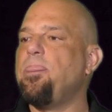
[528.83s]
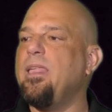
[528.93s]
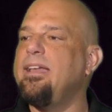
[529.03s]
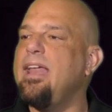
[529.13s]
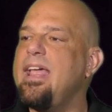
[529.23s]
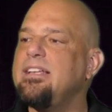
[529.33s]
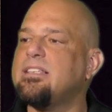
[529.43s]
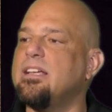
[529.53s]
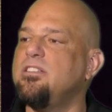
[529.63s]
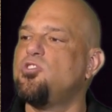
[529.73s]
in
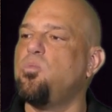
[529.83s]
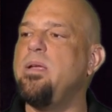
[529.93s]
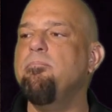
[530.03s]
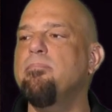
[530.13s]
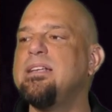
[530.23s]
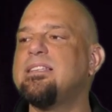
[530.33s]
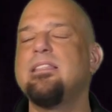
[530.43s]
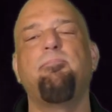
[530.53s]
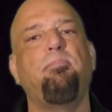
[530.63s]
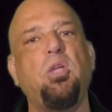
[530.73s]
essence, we missed
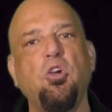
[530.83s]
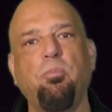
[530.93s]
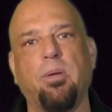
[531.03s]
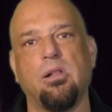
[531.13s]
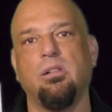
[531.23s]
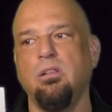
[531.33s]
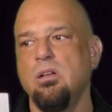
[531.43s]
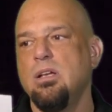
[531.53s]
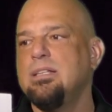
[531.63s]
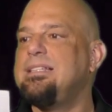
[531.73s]
the pupil
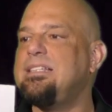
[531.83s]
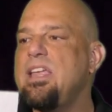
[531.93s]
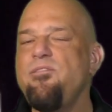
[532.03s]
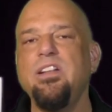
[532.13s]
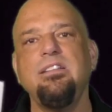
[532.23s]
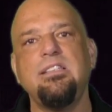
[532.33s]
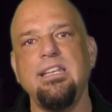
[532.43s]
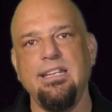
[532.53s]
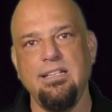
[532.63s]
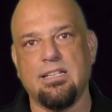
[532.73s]

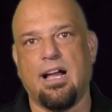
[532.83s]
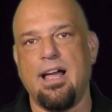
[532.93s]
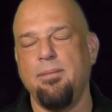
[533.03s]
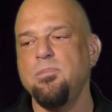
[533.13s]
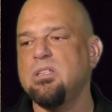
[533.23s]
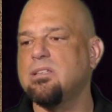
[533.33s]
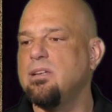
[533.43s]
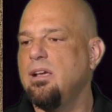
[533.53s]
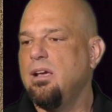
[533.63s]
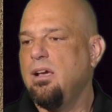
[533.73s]
17 times.